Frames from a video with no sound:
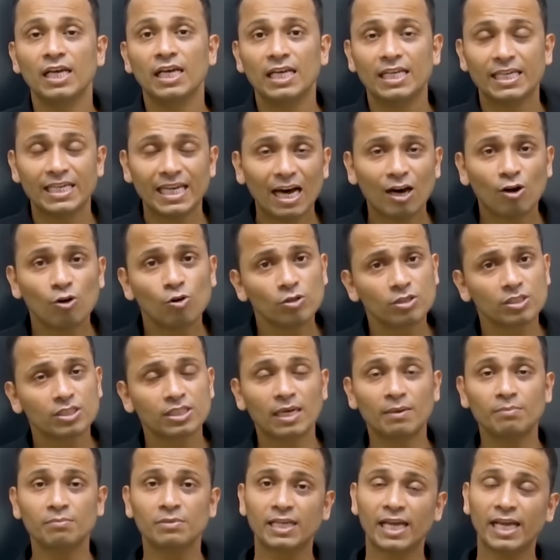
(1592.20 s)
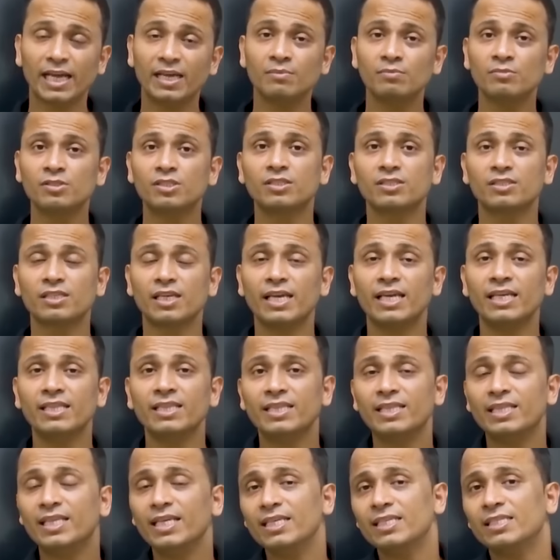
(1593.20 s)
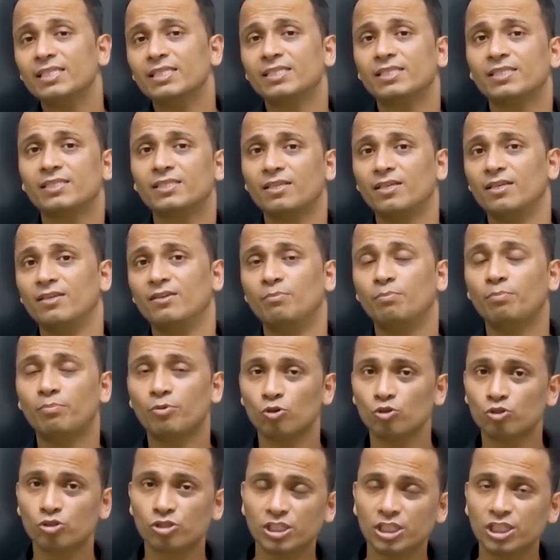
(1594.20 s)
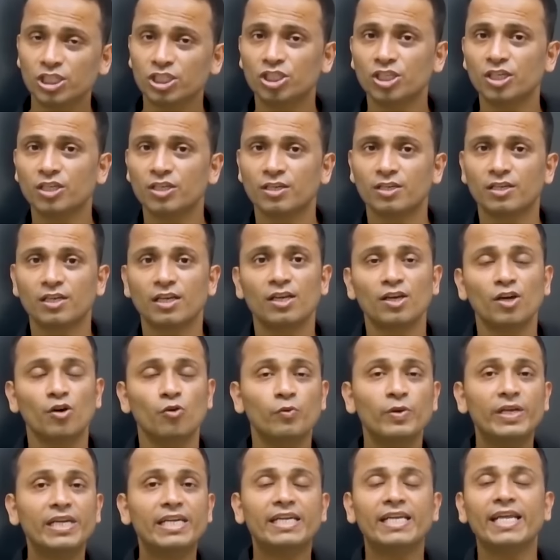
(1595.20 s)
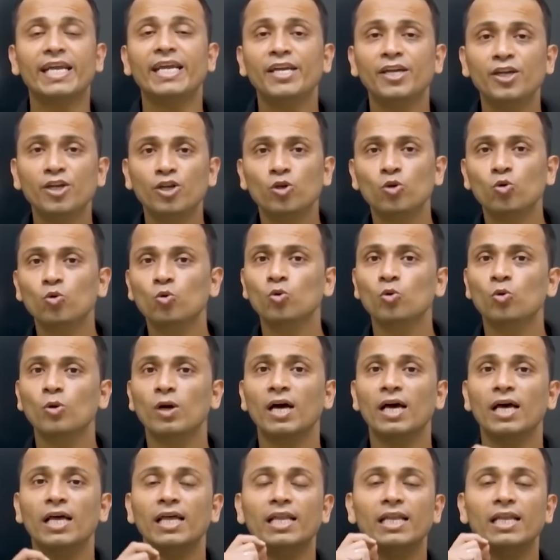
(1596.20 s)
Now, sometimes in this procedure, we tend to